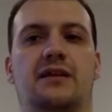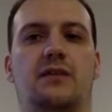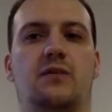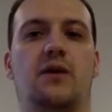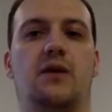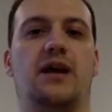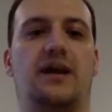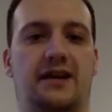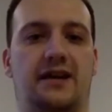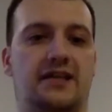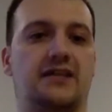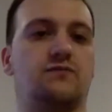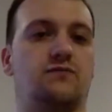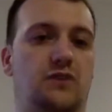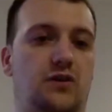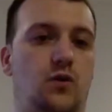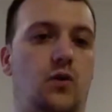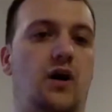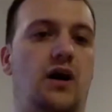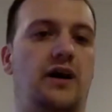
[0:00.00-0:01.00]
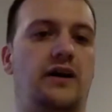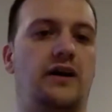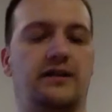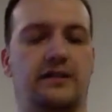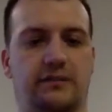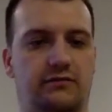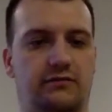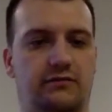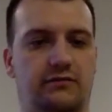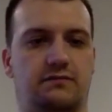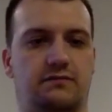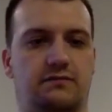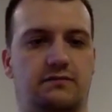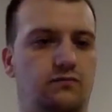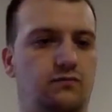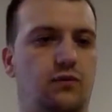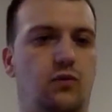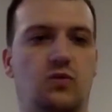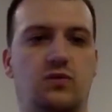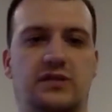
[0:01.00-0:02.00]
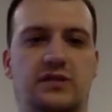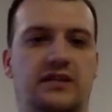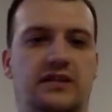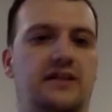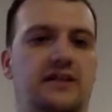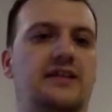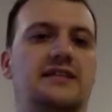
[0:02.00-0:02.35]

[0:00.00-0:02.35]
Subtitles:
where it's required, and there is rules in there